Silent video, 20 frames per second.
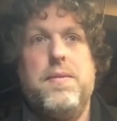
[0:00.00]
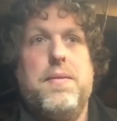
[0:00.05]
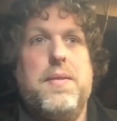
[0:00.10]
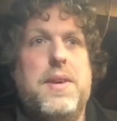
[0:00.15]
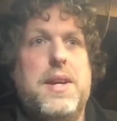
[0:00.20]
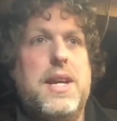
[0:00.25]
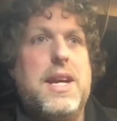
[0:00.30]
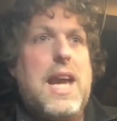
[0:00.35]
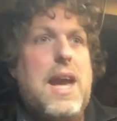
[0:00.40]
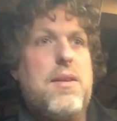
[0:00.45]

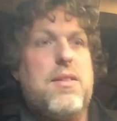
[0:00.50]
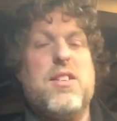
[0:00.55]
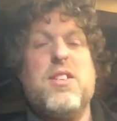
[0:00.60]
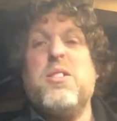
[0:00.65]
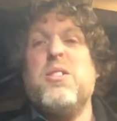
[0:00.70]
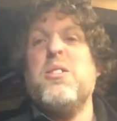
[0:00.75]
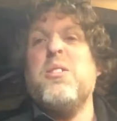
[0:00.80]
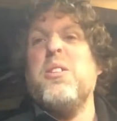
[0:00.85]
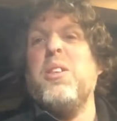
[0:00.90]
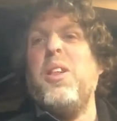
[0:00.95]
get
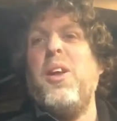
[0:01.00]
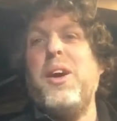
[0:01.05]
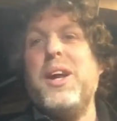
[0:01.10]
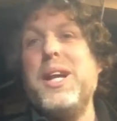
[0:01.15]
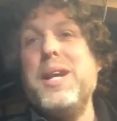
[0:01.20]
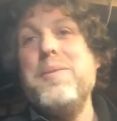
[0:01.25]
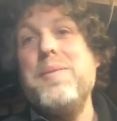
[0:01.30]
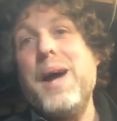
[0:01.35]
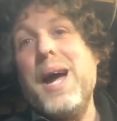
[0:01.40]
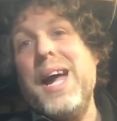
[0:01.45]

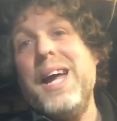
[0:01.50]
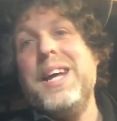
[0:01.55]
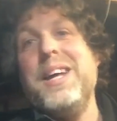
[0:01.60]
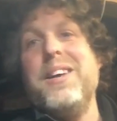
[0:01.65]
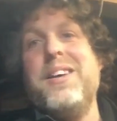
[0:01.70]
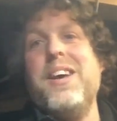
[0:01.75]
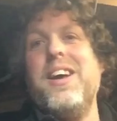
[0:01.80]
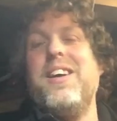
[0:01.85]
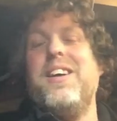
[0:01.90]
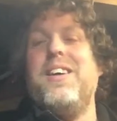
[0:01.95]
slightly
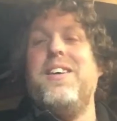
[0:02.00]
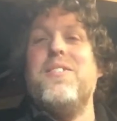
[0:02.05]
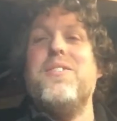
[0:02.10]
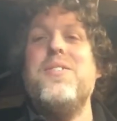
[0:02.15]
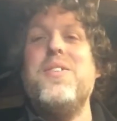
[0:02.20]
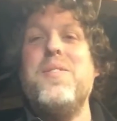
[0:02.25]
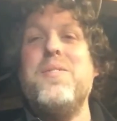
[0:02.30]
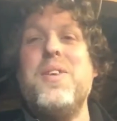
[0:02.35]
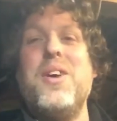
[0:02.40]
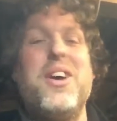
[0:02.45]
paid
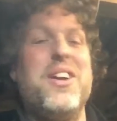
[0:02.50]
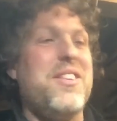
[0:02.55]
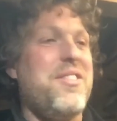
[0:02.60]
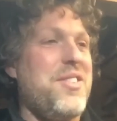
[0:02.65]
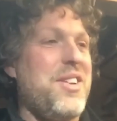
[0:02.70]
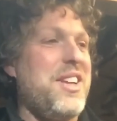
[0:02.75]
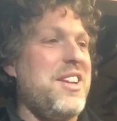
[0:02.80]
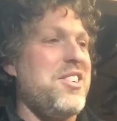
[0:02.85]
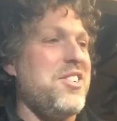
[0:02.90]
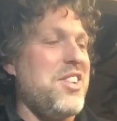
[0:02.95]
for
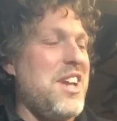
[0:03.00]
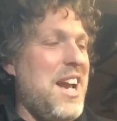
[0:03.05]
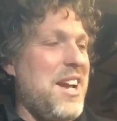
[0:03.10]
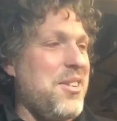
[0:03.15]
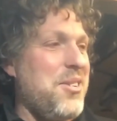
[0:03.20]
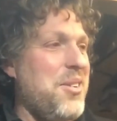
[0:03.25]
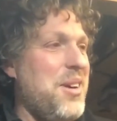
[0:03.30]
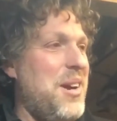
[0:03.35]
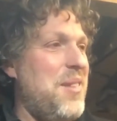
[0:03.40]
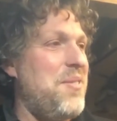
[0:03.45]
this
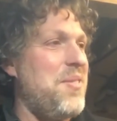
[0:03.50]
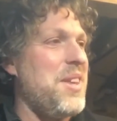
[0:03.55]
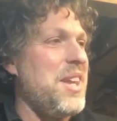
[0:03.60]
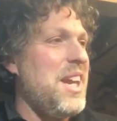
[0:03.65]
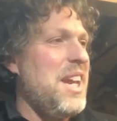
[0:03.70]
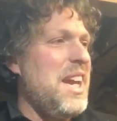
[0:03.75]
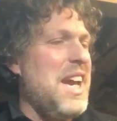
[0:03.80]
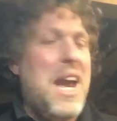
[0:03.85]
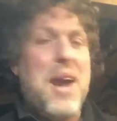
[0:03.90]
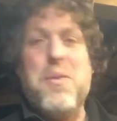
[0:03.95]
channel.
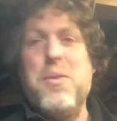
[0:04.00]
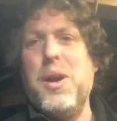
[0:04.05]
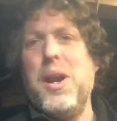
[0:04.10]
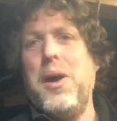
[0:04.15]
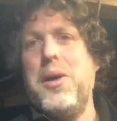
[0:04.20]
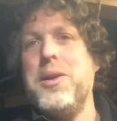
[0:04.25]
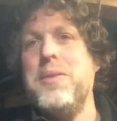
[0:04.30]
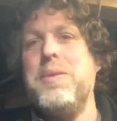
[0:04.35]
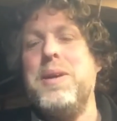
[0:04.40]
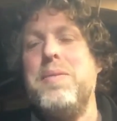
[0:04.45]
It will
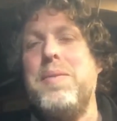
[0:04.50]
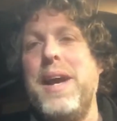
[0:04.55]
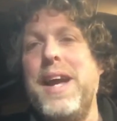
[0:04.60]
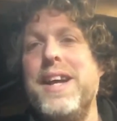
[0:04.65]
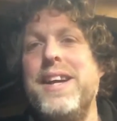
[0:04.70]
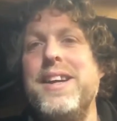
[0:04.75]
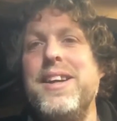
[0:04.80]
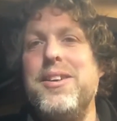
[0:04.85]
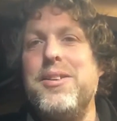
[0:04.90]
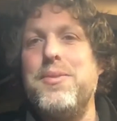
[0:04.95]
only be
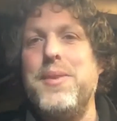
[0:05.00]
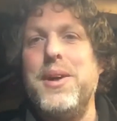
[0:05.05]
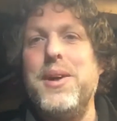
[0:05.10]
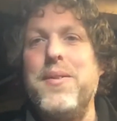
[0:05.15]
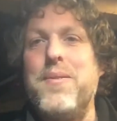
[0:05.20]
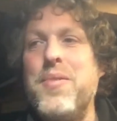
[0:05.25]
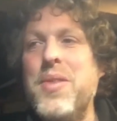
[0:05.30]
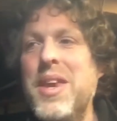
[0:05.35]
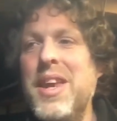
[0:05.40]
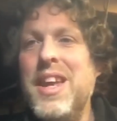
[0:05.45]
pennies, but
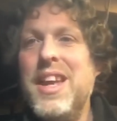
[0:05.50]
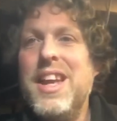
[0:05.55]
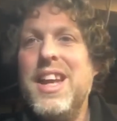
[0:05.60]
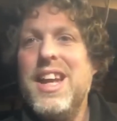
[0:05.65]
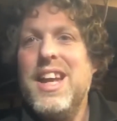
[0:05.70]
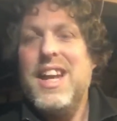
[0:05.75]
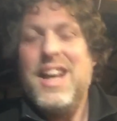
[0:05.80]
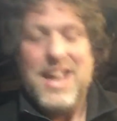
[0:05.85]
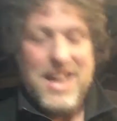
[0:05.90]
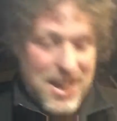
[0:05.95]

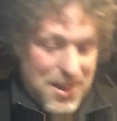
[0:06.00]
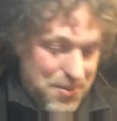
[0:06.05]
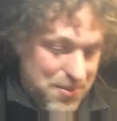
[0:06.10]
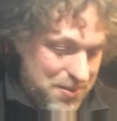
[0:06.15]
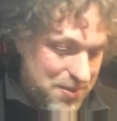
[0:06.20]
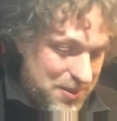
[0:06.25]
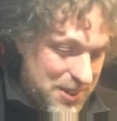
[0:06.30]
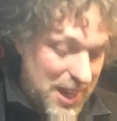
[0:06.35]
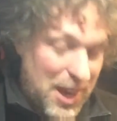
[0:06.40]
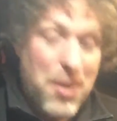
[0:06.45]

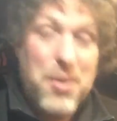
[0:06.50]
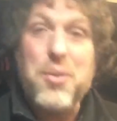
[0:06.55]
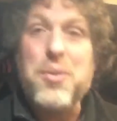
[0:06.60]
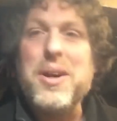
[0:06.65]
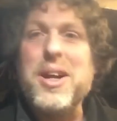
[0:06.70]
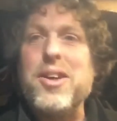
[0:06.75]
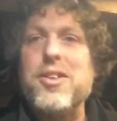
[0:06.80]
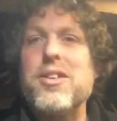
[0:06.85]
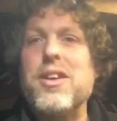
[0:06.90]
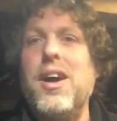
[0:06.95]
it will
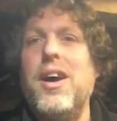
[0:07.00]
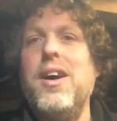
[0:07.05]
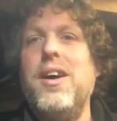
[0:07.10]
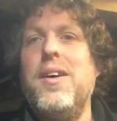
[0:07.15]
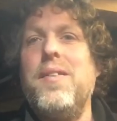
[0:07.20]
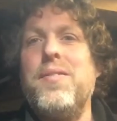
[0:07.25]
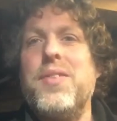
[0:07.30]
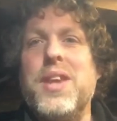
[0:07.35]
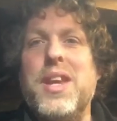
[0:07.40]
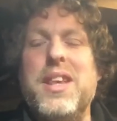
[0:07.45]
be a
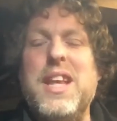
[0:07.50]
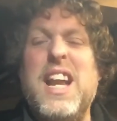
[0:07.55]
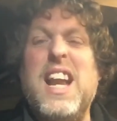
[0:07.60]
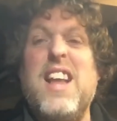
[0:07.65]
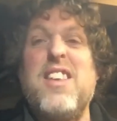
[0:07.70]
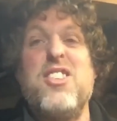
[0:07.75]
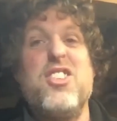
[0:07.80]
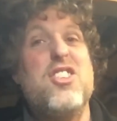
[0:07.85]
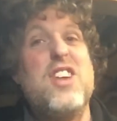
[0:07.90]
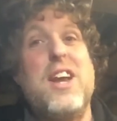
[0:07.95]
start, and then
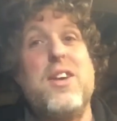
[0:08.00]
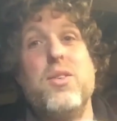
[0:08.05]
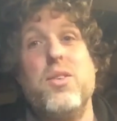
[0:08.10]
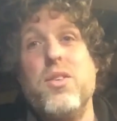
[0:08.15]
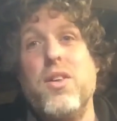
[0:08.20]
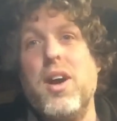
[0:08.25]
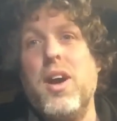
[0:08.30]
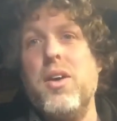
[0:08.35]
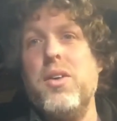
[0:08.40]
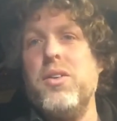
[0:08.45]
as the channel
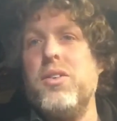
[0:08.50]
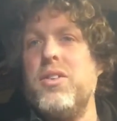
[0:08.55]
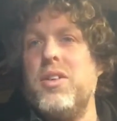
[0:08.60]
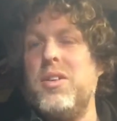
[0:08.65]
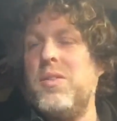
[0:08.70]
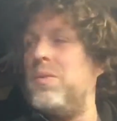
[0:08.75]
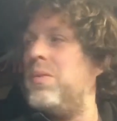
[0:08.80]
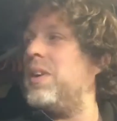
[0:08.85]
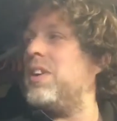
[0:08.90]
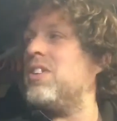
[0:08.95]
grows,
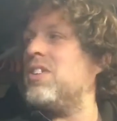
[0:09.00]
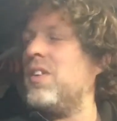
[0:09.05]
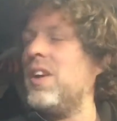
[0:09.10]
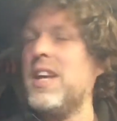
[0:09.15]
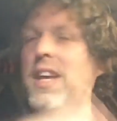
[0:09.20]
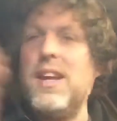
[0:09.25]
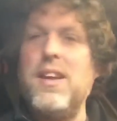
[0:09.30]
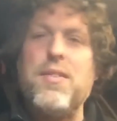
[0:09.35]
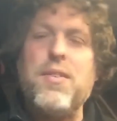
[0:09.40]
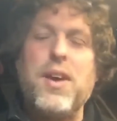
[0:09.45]
which
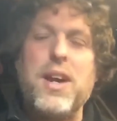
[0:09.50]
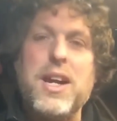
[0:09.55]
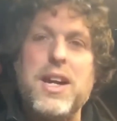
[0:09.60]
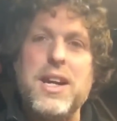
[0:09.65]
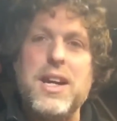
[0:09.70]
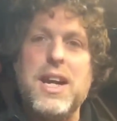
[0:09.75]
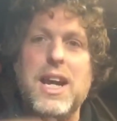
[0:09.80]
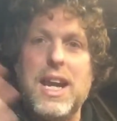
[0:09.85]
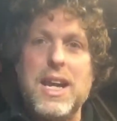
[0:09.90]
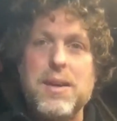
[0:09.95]
if I can
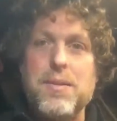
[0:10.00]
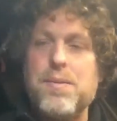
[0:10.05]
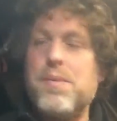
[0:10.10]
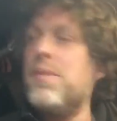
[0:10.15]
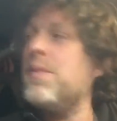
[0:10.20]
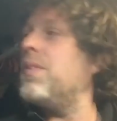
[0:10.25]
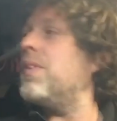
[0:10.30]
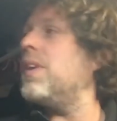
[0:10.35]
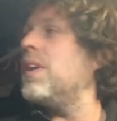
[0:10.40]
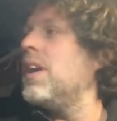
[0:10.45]
keep
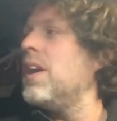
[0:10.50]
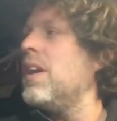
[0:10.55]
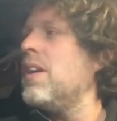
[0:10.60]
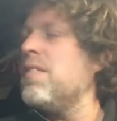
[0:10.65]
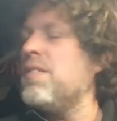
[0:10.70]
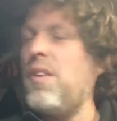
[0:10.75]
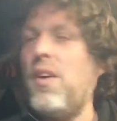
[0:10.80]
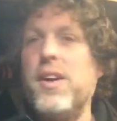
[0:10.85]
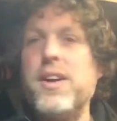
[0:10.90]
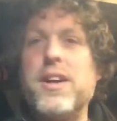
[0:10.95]

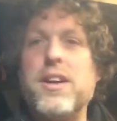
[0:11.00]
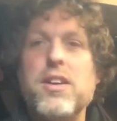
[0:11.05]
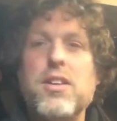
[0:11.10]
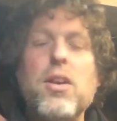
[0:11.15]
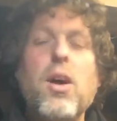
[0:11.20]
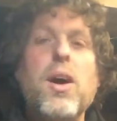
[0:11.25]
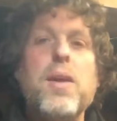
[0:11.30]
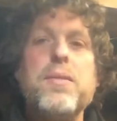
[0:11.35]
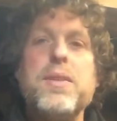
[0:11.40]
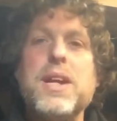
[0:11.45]
finding the
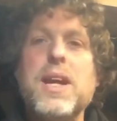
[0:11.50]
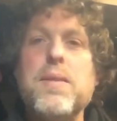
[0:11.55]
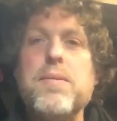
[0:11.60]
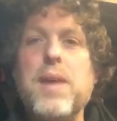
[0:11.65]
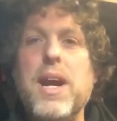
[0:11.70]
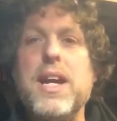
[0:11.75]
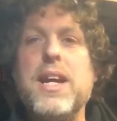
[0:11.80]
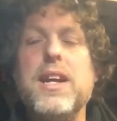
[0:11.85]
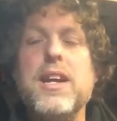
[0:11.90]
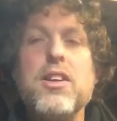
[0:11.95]
time to keep
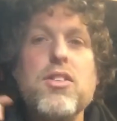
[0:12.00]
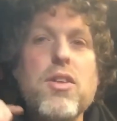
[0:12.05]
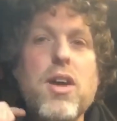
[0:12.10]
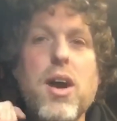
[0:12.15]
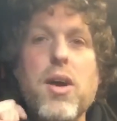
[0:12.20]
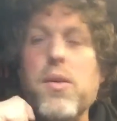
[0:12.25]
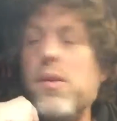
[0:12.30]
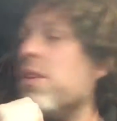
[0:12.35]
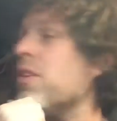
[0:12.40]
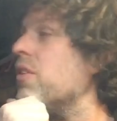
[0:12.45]
making it
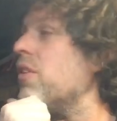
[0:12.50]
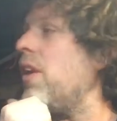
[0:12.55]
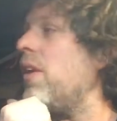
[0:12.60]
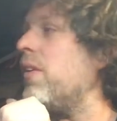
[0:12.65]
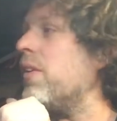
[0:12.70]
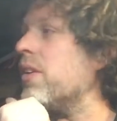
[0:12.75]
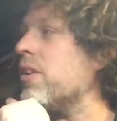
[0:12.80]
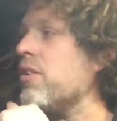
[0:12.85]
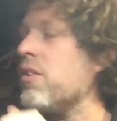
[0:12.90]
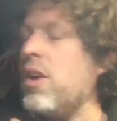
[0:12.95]
grow and grow
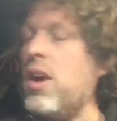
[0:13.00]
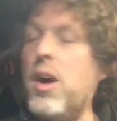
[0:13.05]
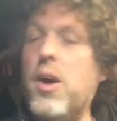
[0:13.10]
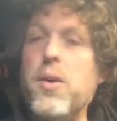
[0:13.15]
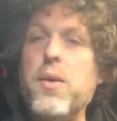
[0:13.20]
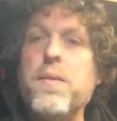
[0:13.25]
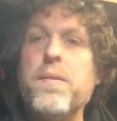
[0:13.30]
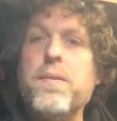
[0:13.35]
and grow,